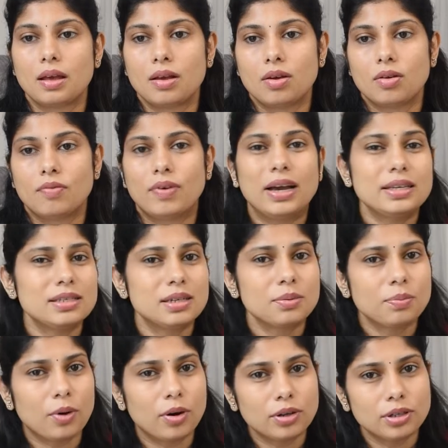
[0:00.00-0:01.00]
Why is it
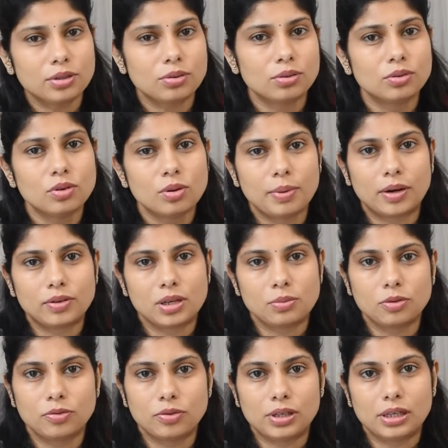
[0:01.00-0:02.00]
important to know about
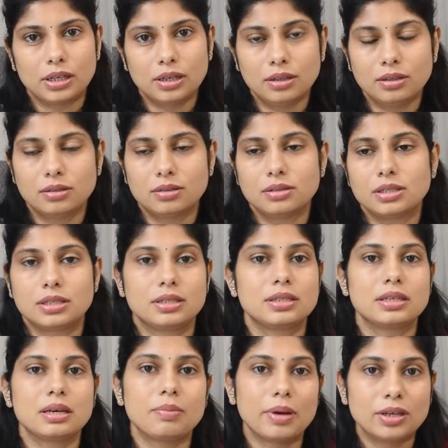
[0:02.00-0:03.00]
hemophilia? Just
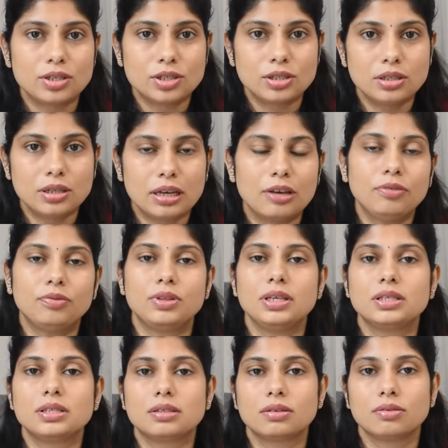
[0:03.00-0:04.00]
as I mentioned, if
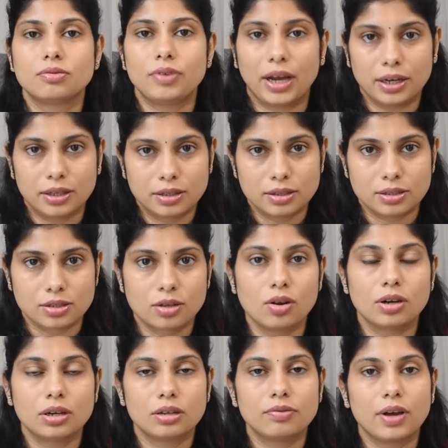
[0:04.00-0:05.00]
these factors,
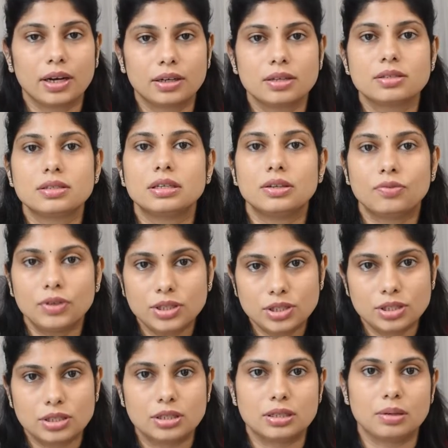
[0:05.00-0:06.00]
clotting factors, are
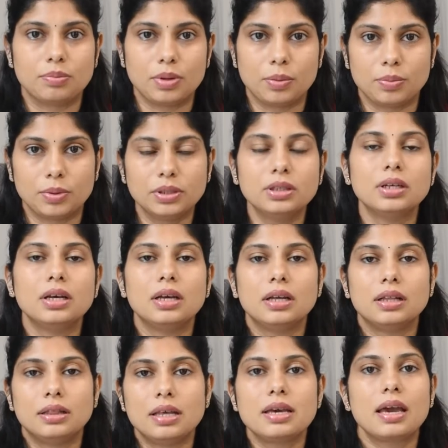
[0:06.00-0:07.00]
deficient in people,
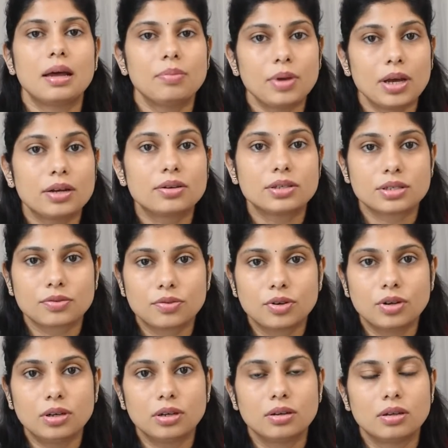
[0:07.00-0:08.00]
they can be at risk
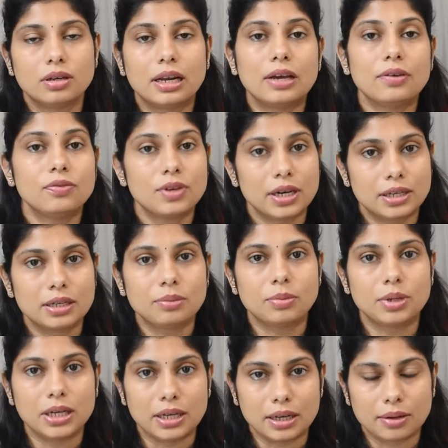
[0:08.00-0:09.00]
for life-threatening
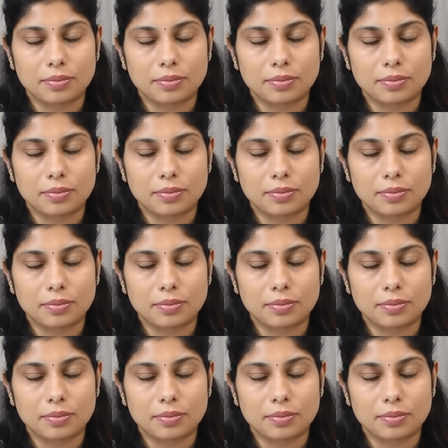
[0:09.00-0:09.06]
bleeding.